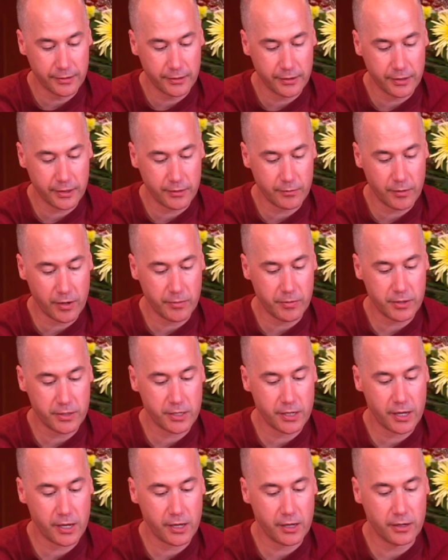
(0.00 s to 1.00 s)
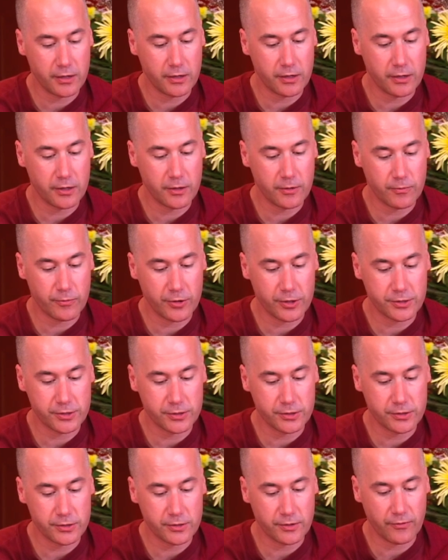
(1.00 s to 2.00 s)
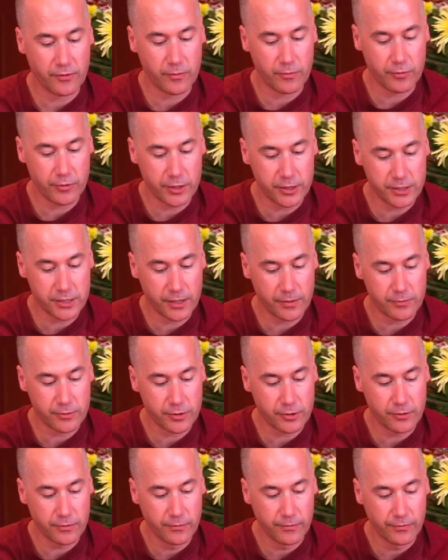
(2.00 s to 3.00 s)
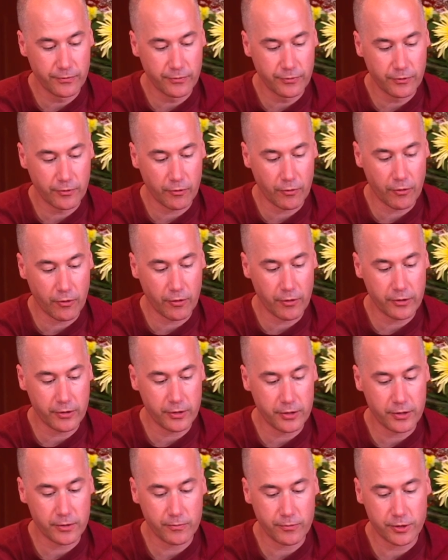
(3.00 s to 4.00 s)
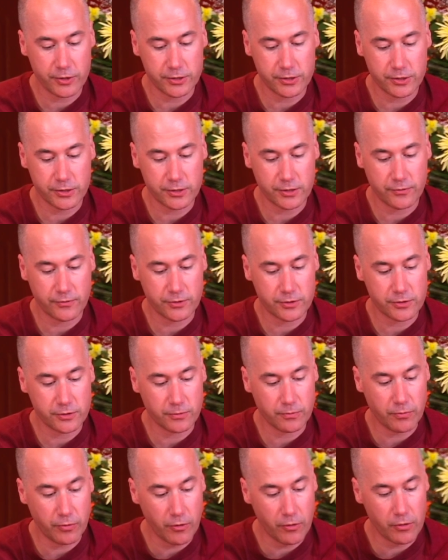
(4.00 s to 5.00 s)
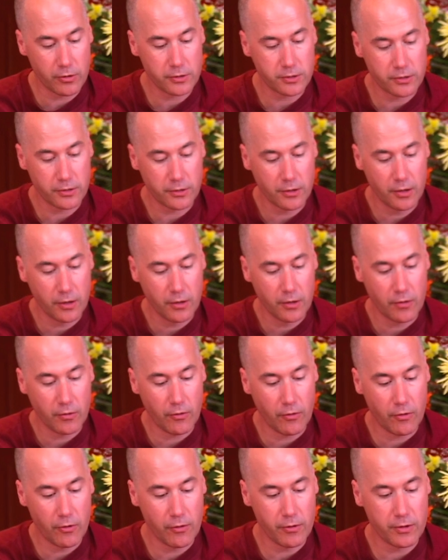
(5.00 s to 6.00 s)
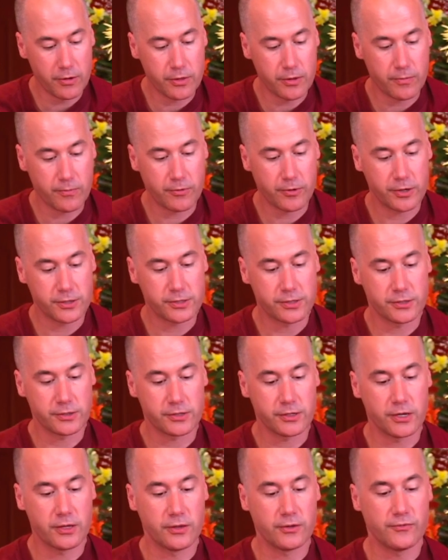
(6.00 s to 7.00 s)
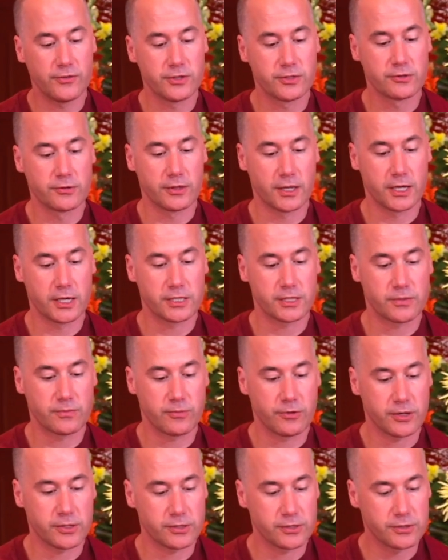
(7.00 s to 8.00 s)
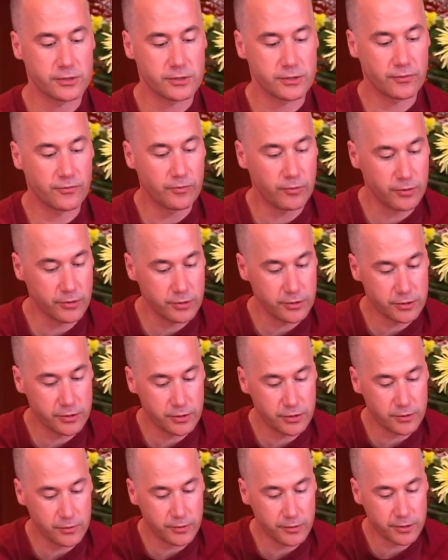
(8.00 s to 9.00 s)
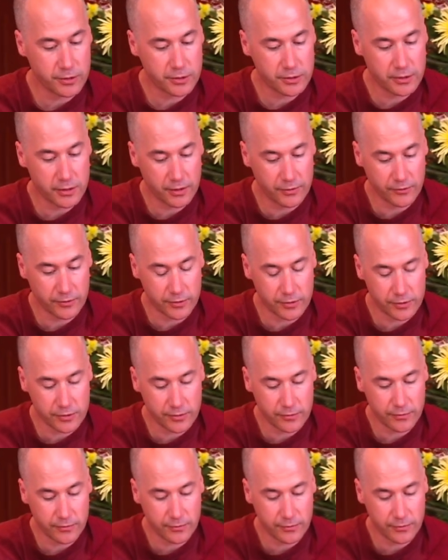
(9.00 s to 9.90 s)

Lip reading: It may be taken in the presence of a preceptor, or in the presence of a support, or in the visualized presence of Buddhas and Bodhisattvas.